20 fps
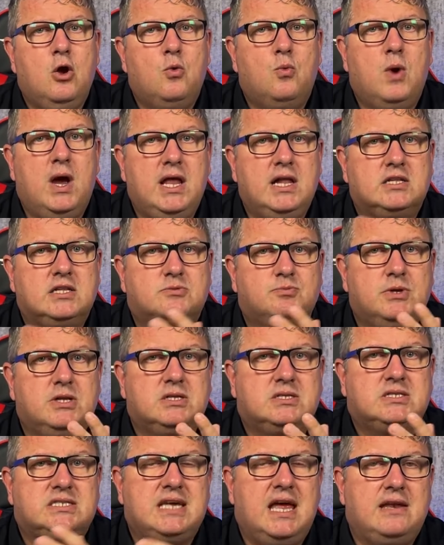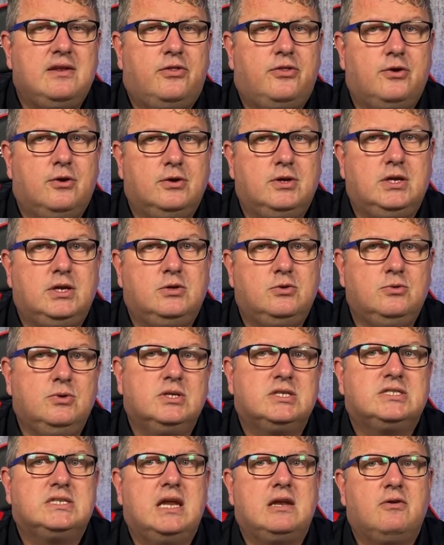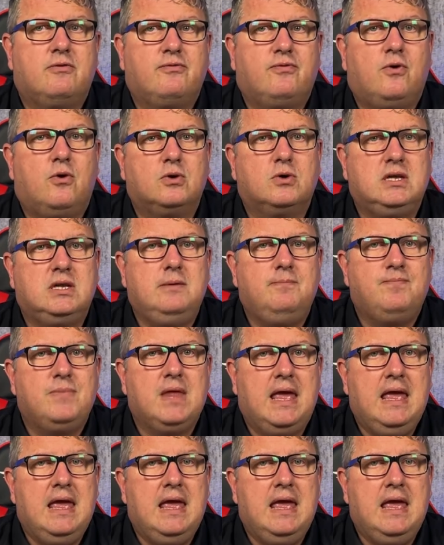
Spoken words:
Wales will send 32 instead of 40.